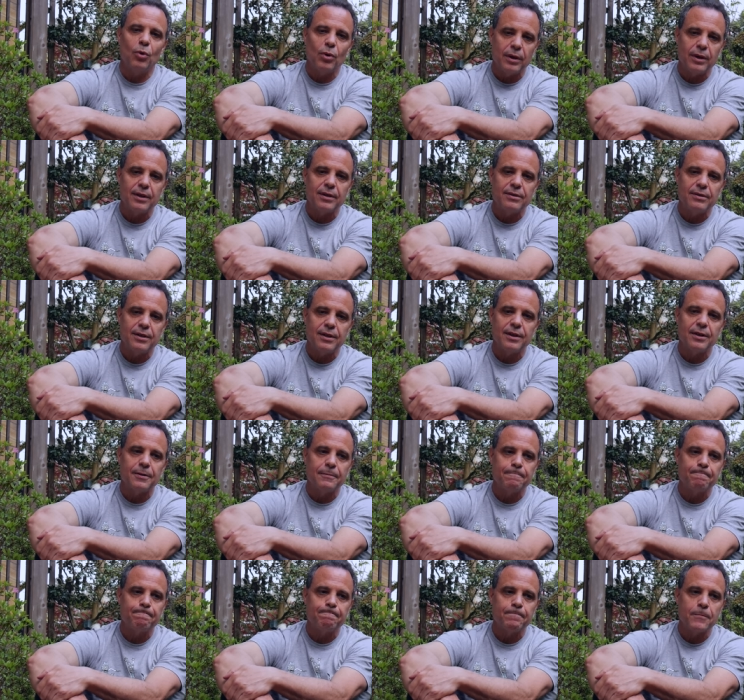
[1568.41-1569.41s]
orchids here.
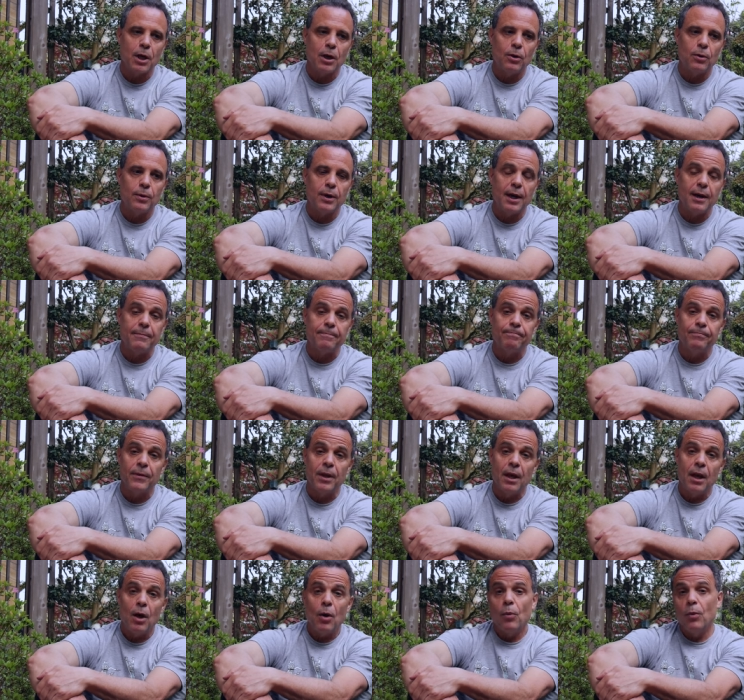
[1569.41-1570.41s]
Okay,
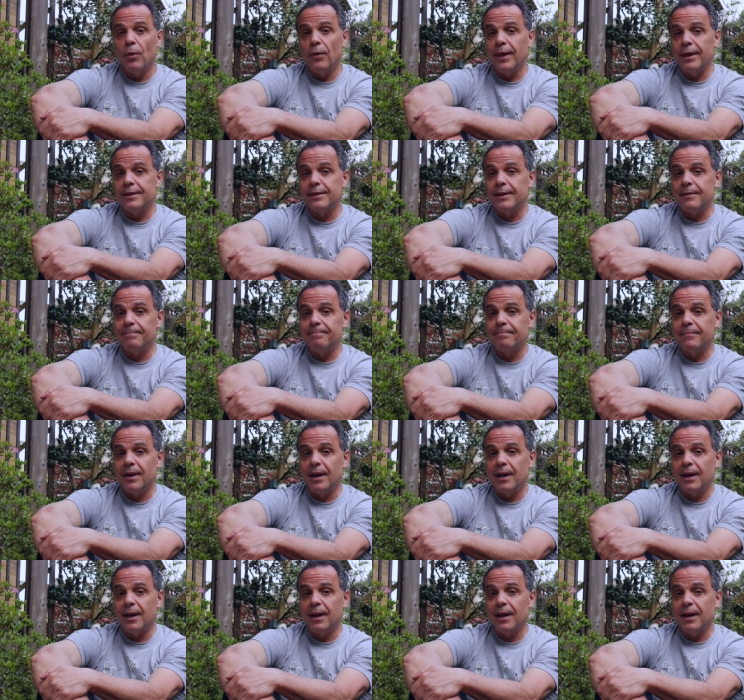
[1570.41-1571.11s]
well that's it.